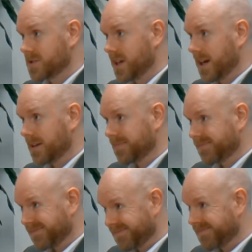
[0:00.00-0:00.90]
that
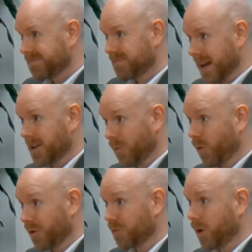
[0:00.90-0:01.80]
make it
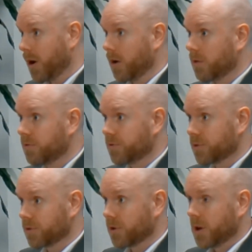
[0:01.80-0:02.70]
worthwhile
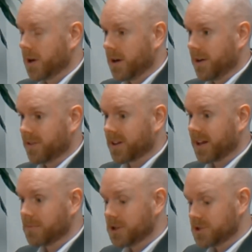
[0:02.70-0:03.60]
for the
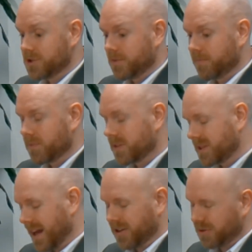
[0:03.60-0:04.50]
claimant.
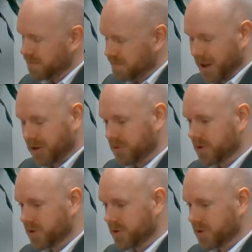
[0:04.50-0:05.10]
That could include